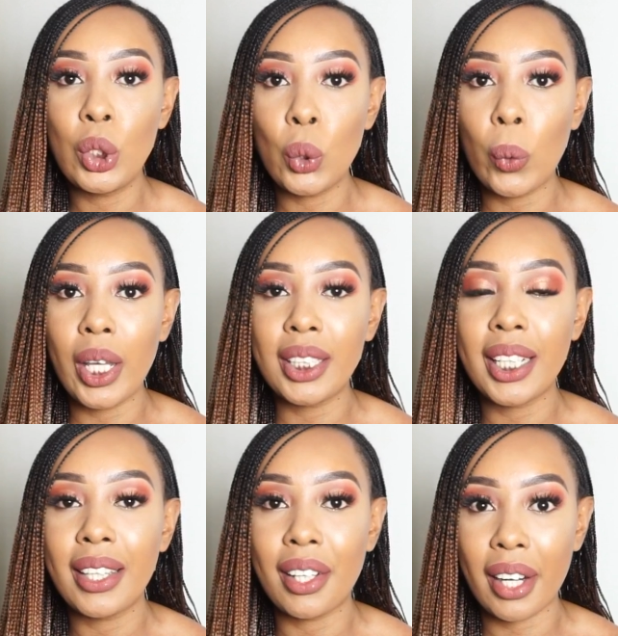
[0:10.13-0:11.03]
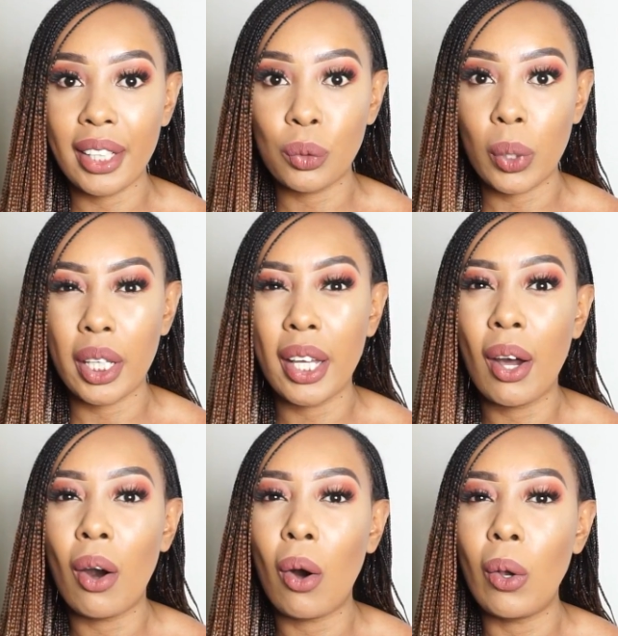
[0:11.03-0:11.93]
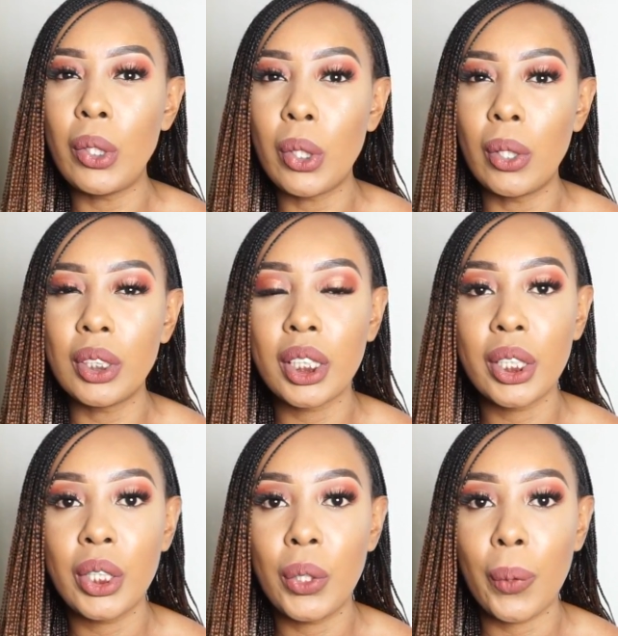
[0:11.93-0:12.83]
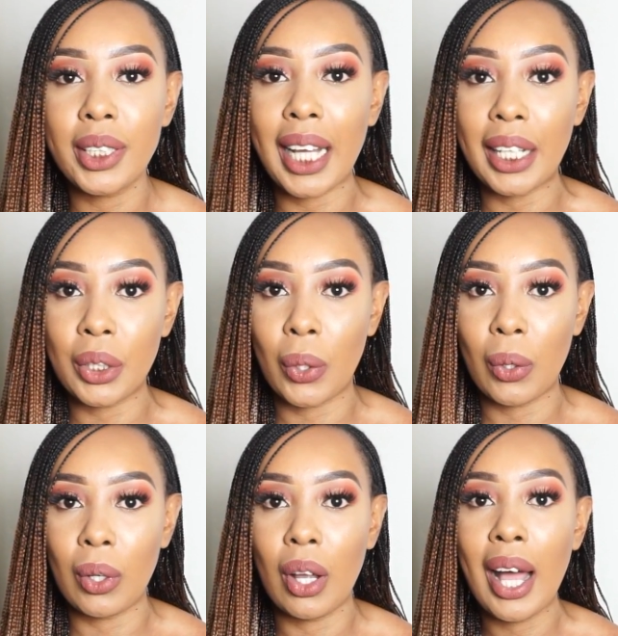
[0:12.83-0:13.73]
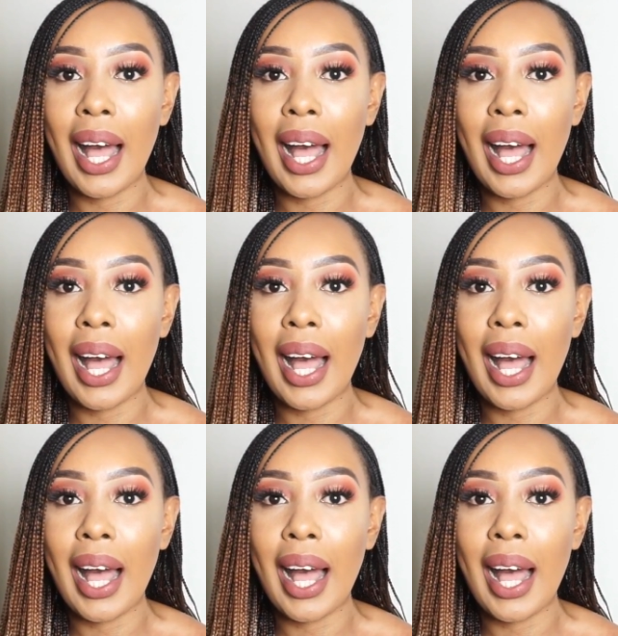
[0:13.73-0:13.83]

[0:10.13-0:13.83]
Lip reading: do it the right way, or don't do it at all.